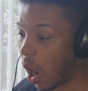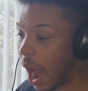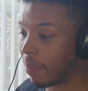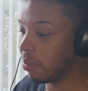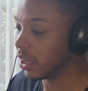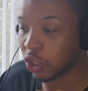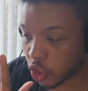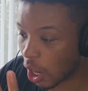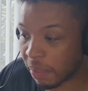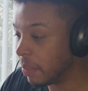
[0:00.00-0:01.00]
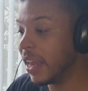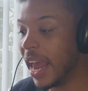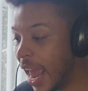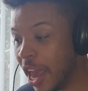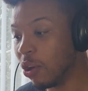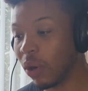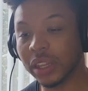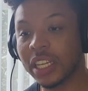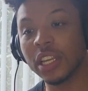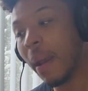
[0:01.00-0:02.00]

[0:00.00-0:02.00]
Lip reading: robbing me. They're jumping me. Hey, you want this?